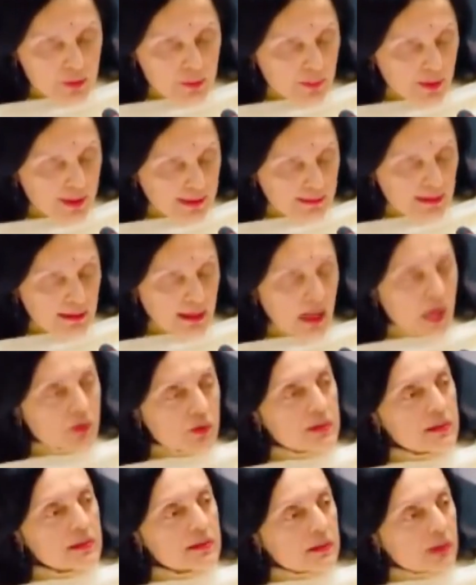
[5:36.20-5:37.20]
over the
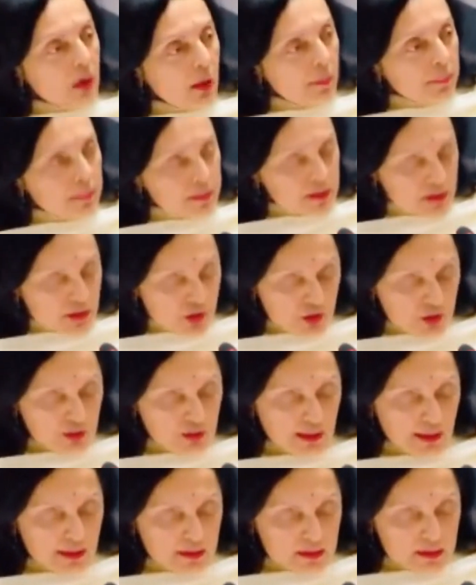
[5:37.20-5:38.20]
spread of terrorism
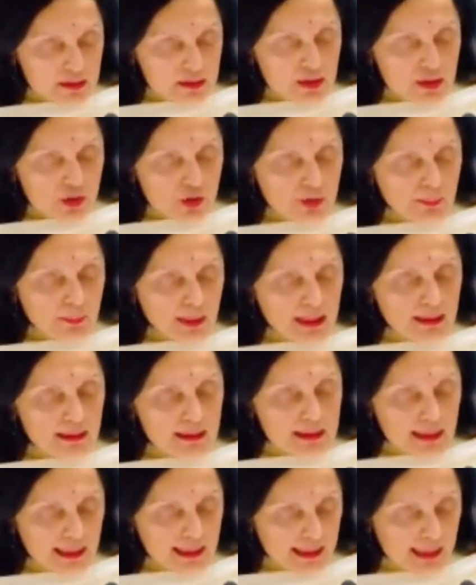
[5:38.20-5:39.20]
and
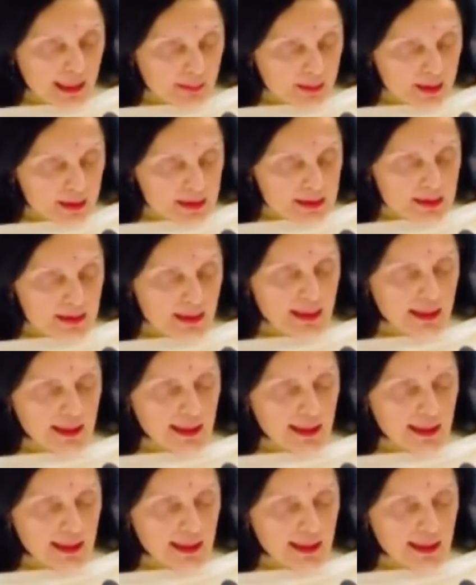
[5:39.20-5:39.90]
asserted that those